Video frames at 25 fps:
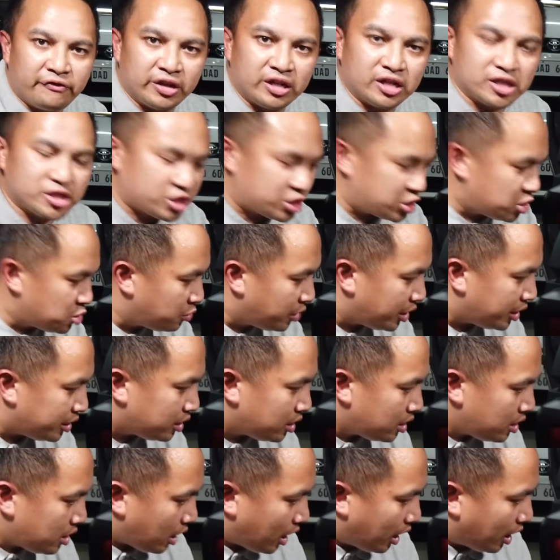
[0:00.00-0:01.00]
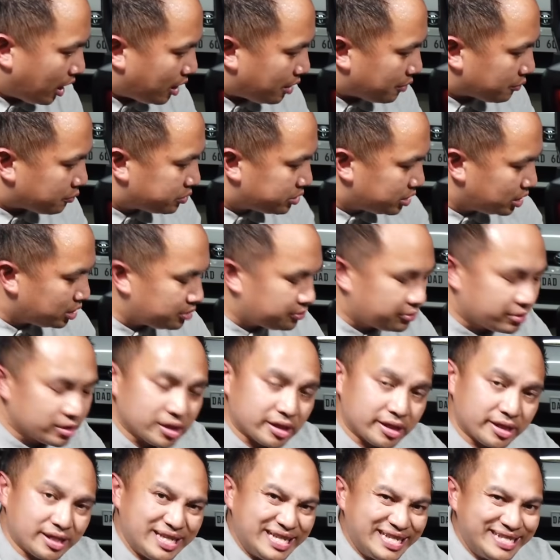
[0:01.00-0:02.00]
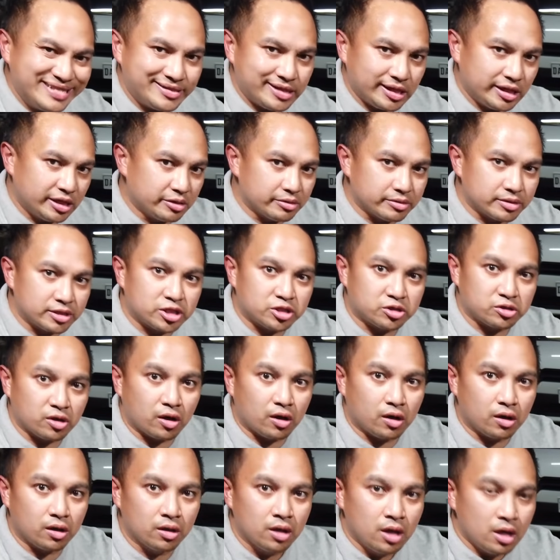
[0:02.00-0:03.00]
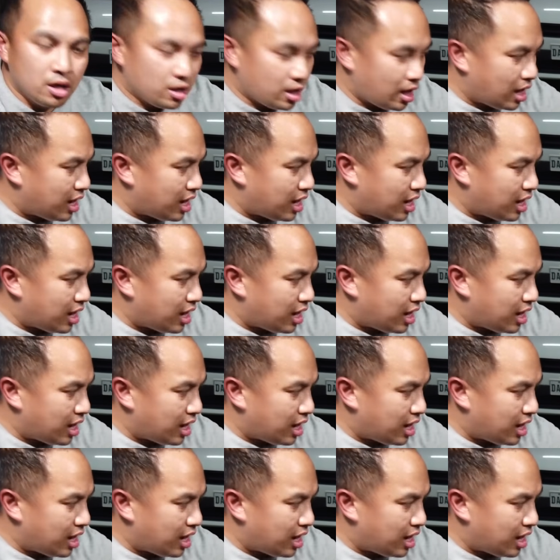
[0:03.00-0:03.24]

finish to it. Really easy to install.